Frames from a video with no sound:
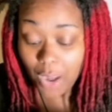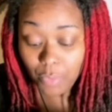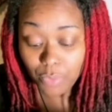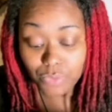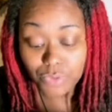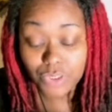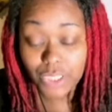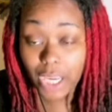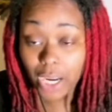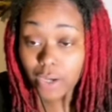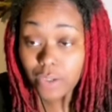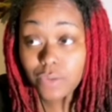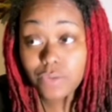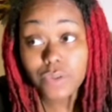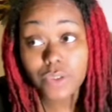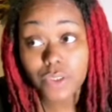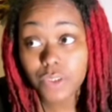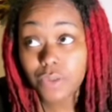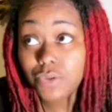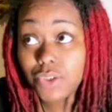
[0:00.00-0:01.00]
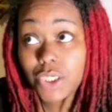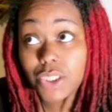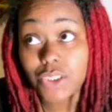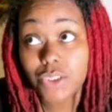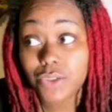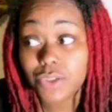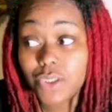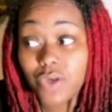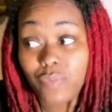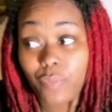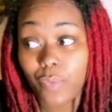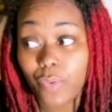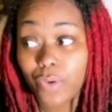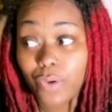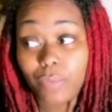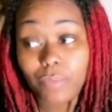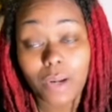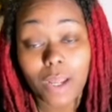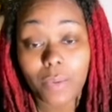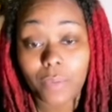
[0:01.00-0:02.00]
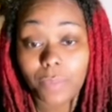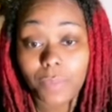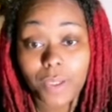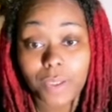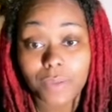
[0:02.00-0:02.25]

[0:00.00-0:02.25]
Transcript: I will scare you till you shit yourself, boy. Don't play